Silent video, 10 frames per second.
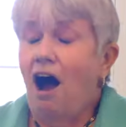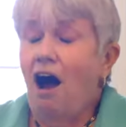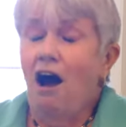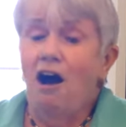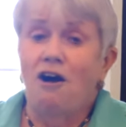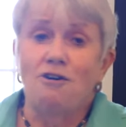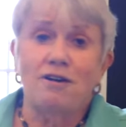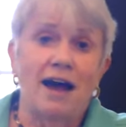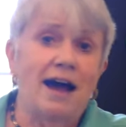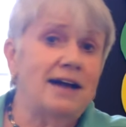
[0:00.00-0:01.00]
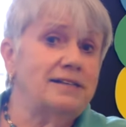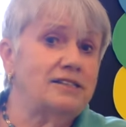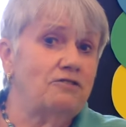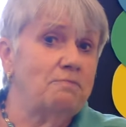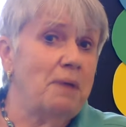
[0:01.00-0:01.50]
All
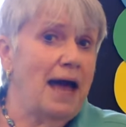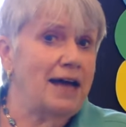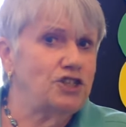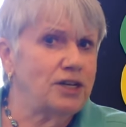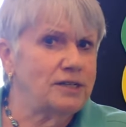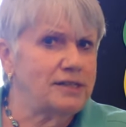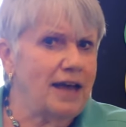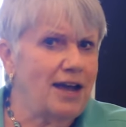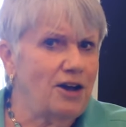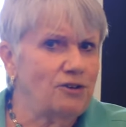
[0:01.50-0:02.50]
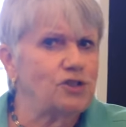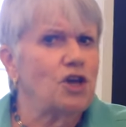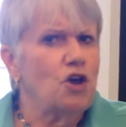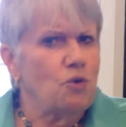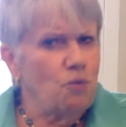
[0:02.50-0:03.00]
kinds of magic sounds.
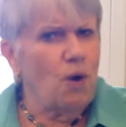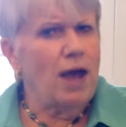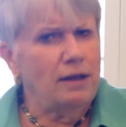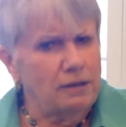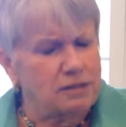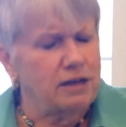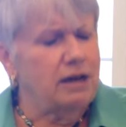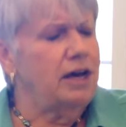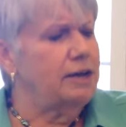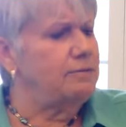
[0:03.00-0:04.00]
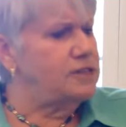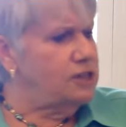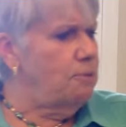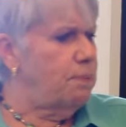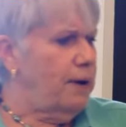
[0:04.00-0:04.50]
Well done.
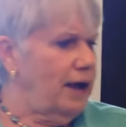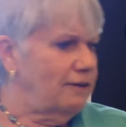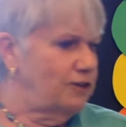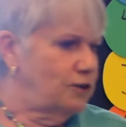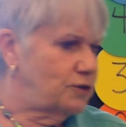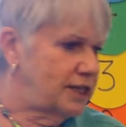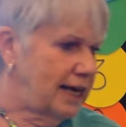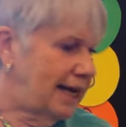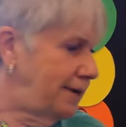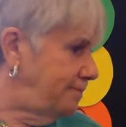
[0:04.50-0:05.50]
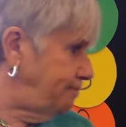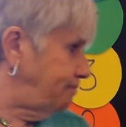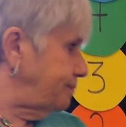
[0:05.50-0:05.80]
So proud of you today.